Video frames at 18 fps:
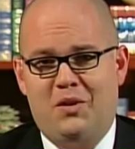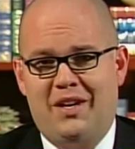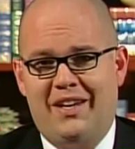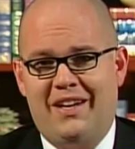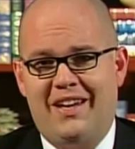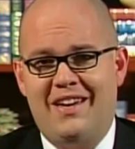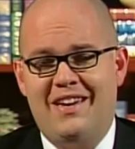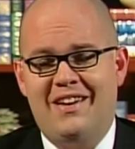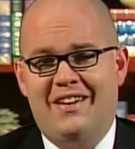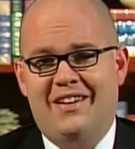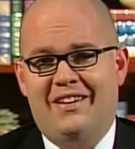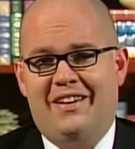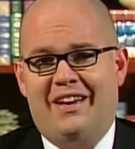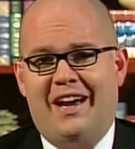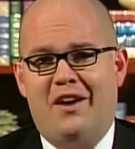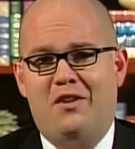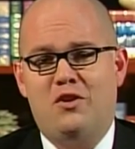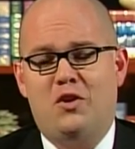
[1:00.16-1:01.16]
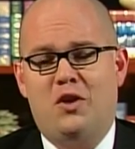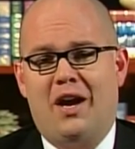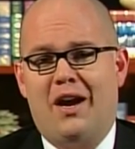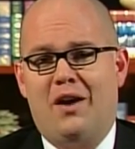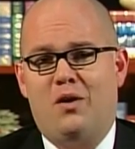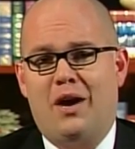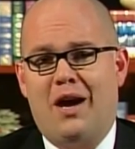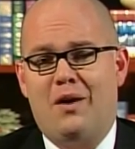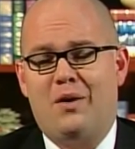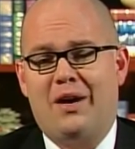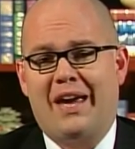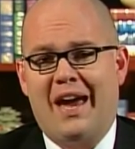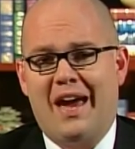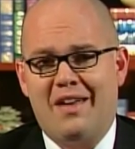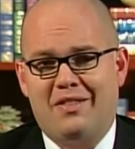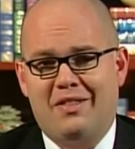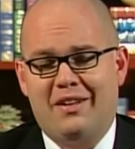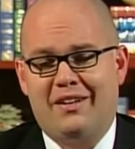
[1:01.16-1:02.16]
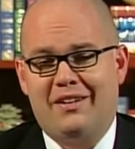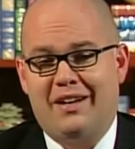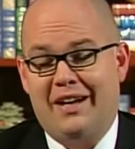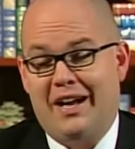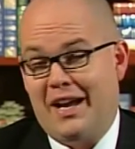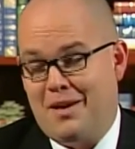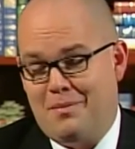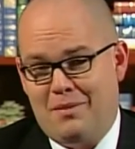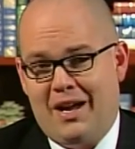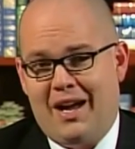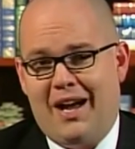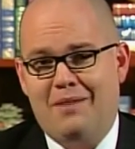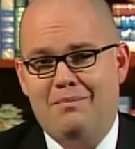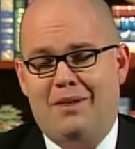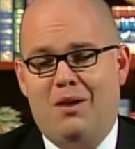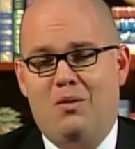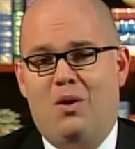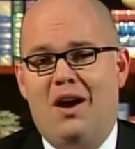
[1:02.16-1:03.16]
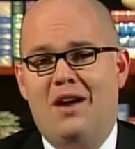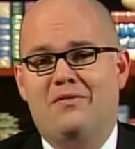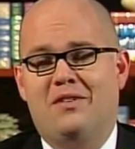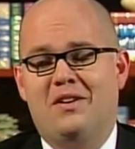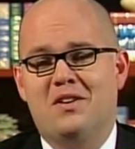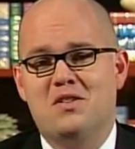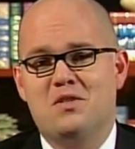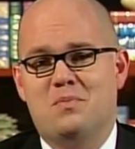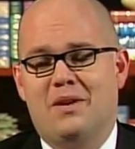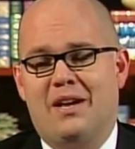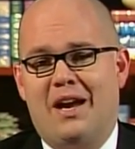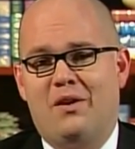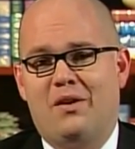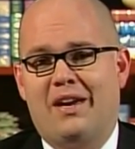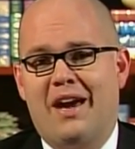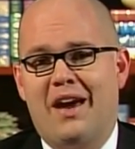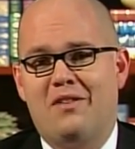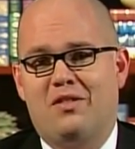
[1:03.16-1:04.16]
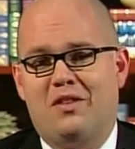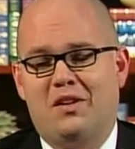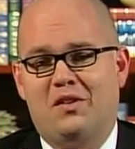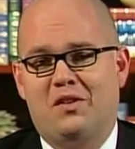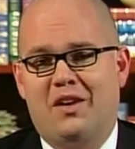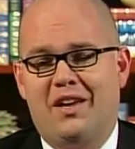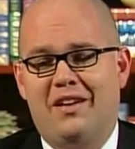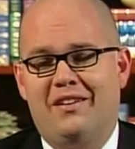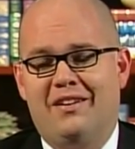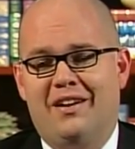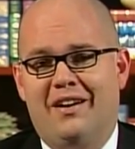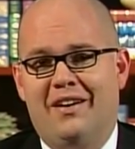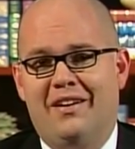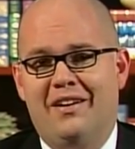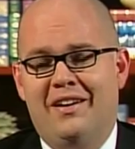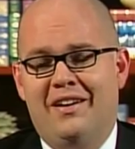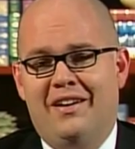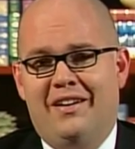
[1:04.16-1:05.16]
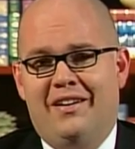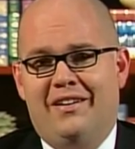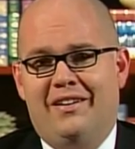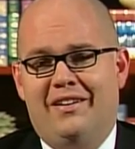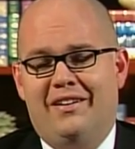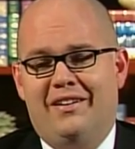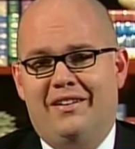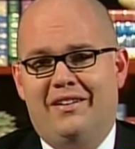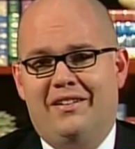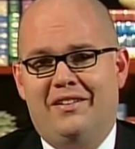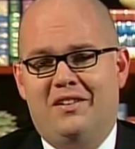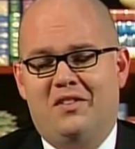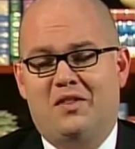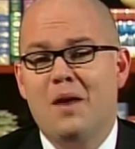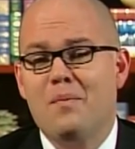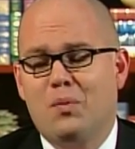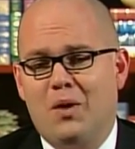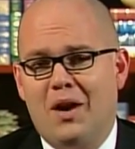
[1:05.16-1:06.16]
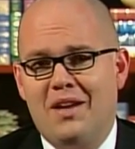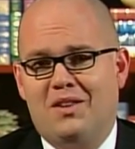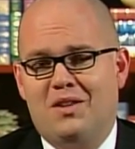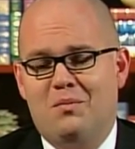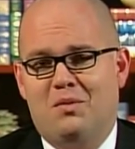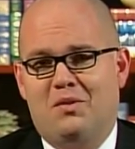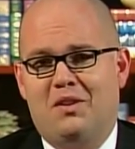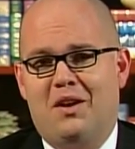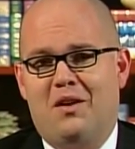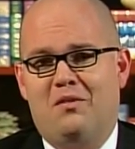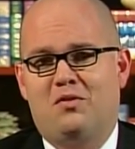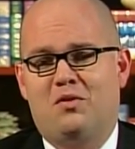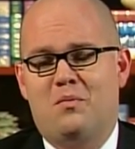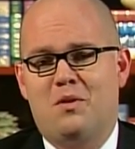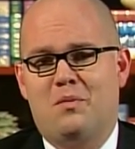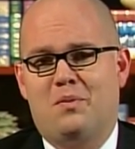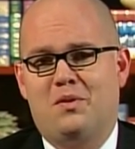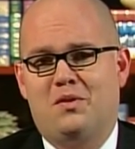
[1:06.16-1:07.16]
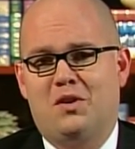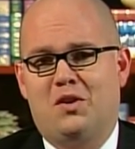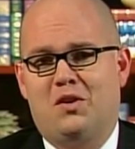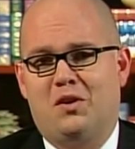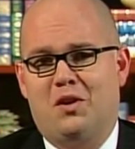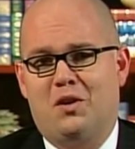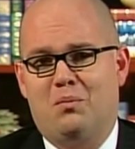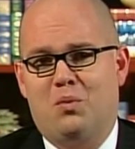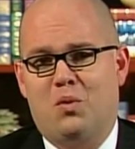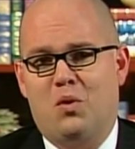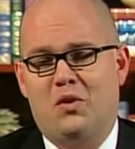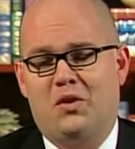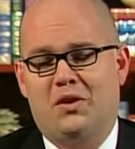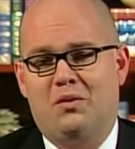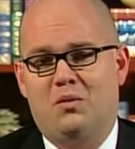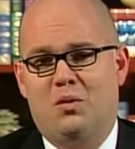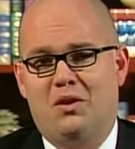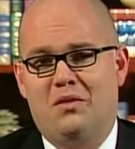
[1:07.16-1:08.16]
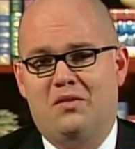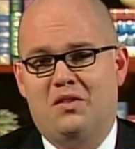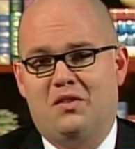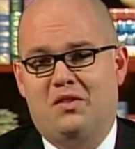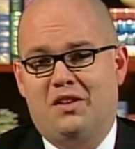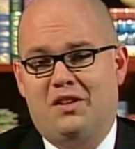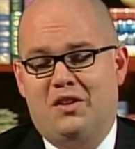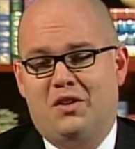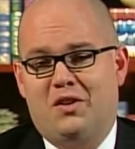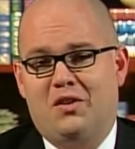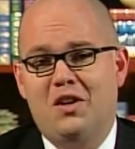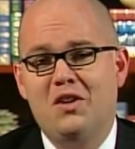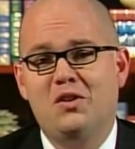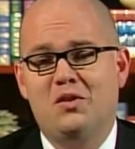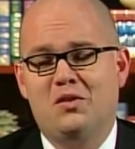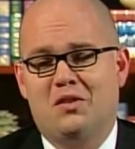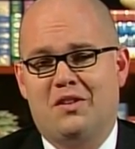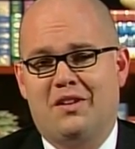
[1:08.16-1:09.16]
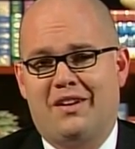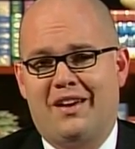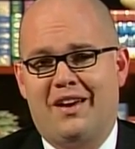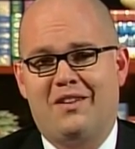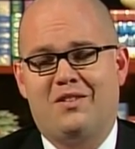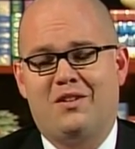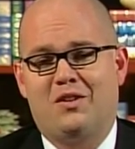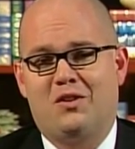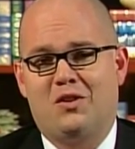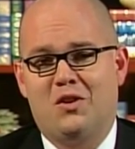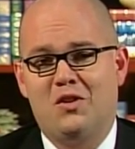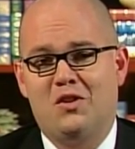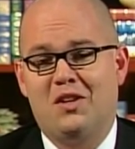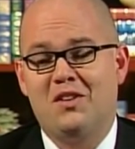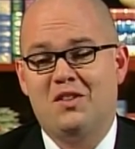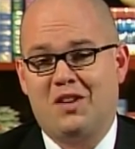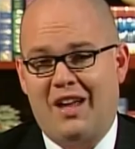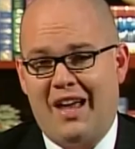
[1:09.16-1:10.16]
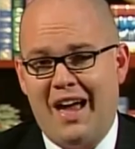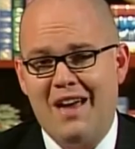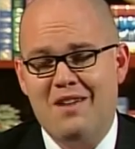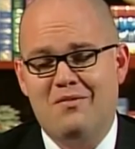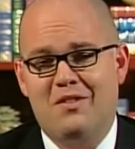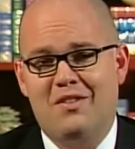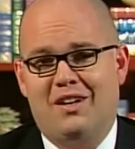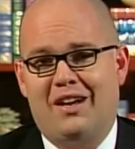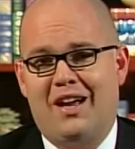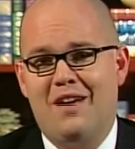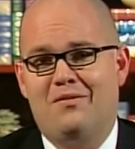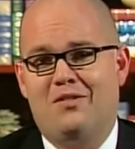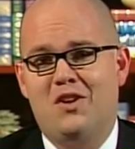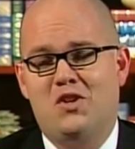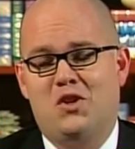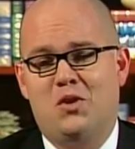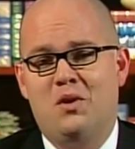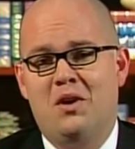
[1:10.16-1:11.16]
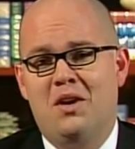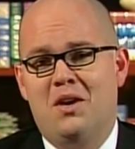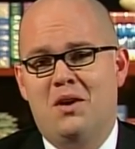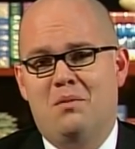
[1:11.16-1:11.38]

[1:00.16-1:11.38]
Kitty, how a Catholic, and I am not, my wife is, but how Catholics can separate themselves from the position on abortion. One of the signature issues of the Catholic Church is life and the life issue.